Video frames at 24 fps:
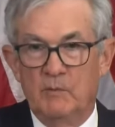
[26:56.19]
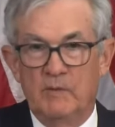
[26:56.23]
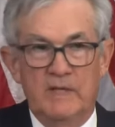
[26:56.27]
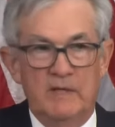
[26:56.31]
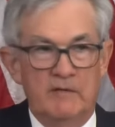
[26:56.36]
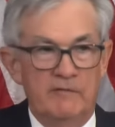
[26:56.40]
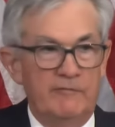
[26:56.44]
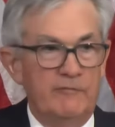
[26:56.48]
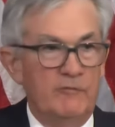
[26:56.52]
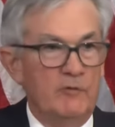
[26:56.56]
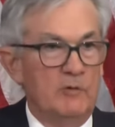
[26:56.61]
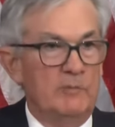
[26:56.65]
we
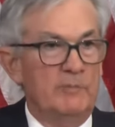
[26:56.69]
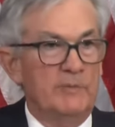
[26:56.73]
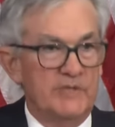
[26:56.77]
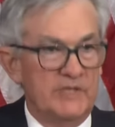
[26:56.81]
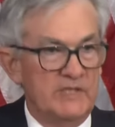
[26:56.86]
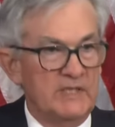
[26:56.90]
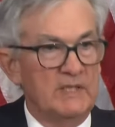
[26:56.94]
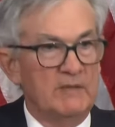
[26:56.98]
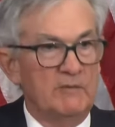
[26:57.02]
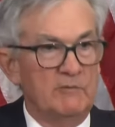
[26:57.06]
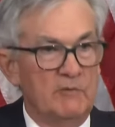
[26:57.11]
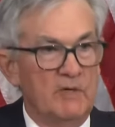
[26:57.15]
had
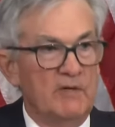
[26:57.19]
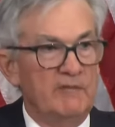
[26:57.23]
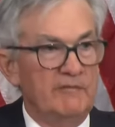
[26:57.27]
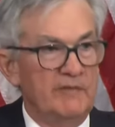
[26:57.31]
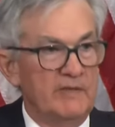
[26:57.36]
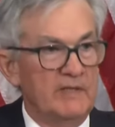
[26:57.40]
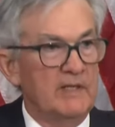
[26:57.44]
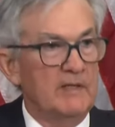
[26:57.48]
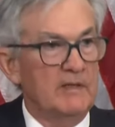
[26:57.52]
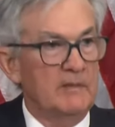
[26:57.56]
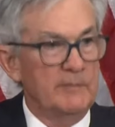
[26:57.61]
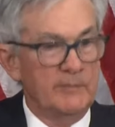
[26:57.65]
4%
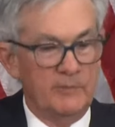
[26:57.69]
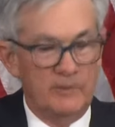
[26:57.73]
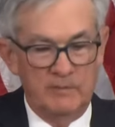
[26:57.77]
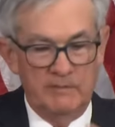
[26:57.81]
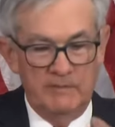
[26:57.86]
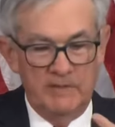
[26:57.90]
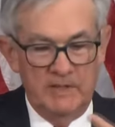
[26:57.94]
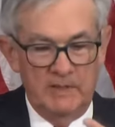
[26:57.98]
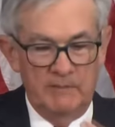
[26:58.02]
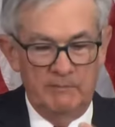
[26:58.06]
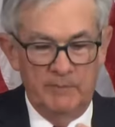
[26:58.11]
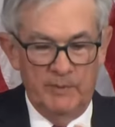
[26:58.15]
roughly
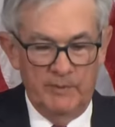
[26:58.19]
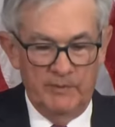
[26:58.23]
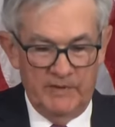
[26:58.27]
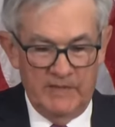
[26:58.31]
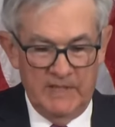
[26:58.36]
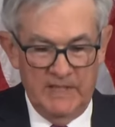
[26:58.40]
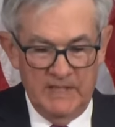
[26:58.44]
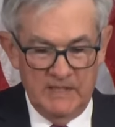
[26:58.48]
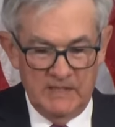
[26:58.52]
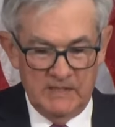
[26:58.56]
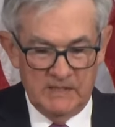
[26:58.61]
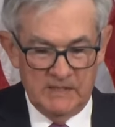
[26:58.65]
unemployment in both
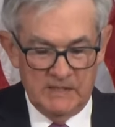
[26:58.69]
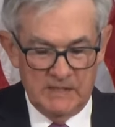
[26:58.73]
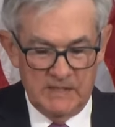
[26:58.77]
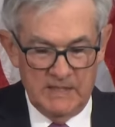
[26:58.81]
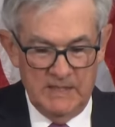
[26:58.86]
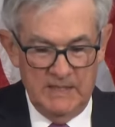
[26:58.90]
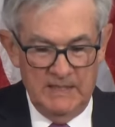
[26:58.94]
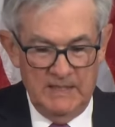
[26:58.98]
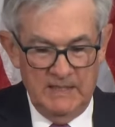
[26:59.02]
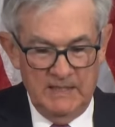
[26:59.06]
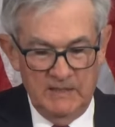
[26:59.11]
cases.